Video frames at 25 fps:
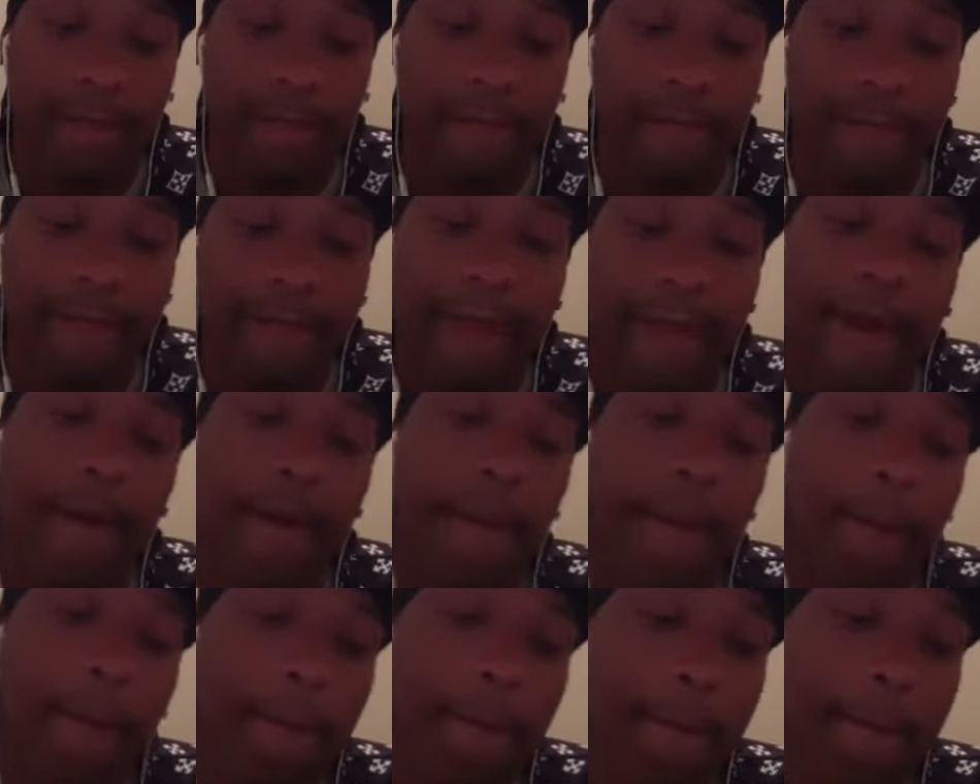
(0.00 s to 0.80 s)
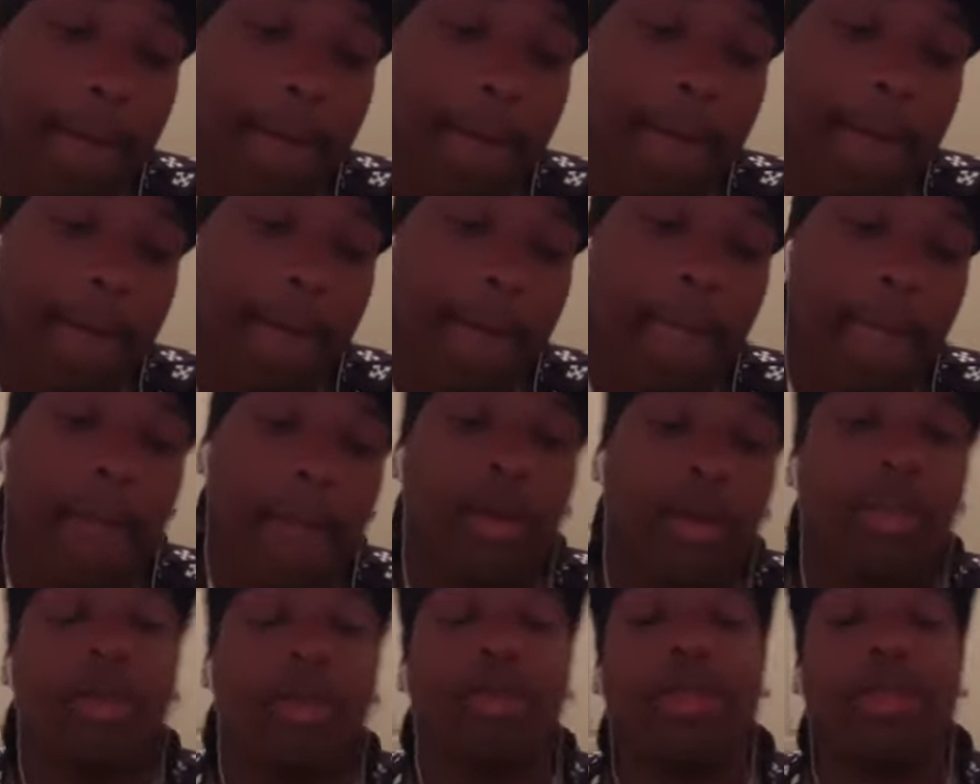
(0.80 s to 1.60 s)
Now,
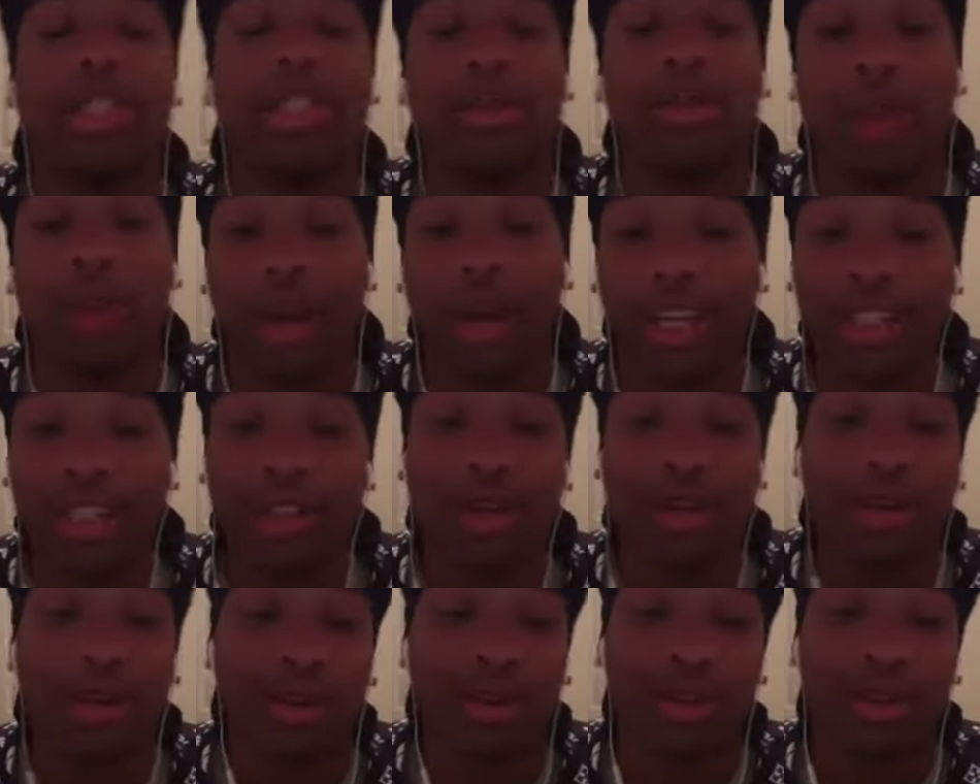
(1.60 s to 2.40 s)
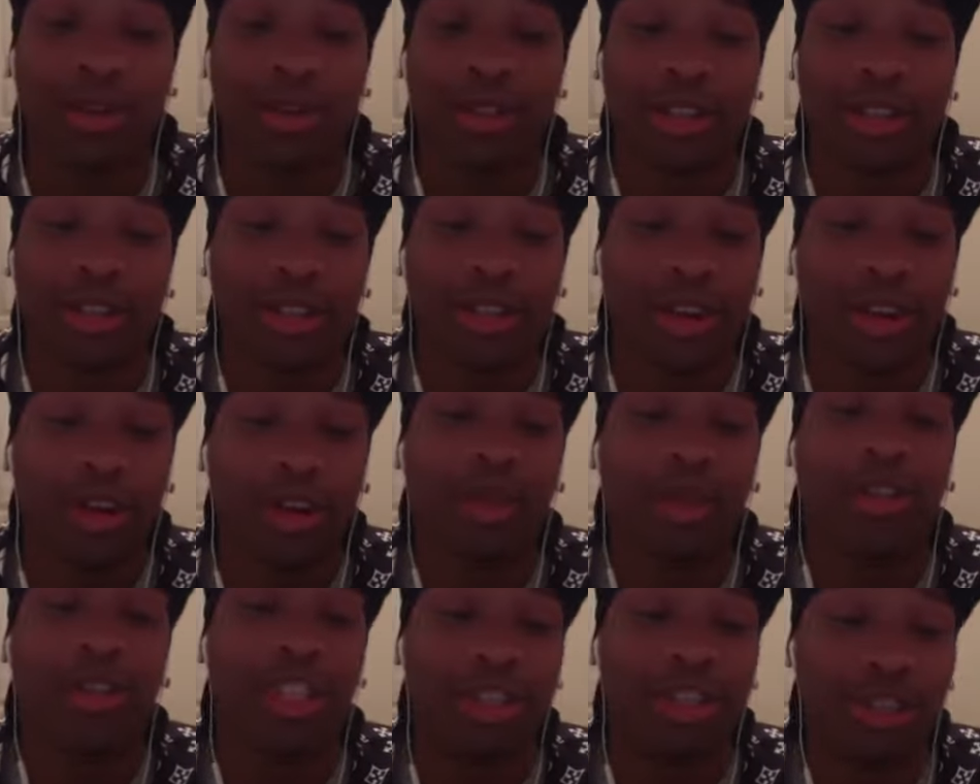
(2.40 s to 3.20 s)
the reason why I chose or
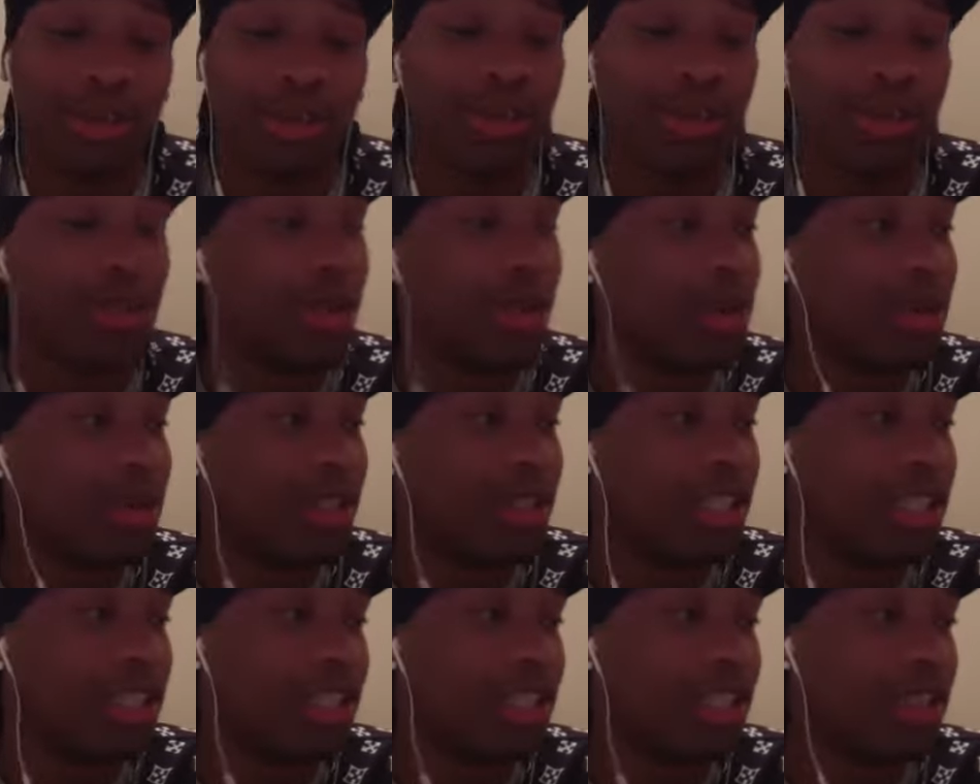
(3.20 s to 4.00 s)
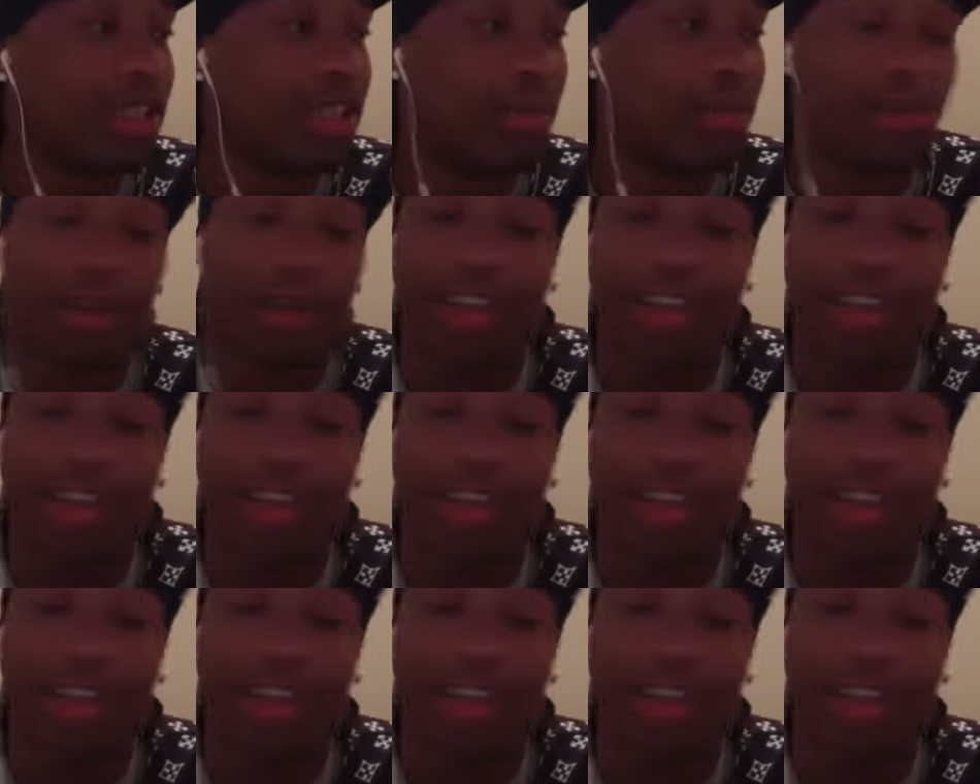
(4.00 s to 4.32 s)
that you chose this, but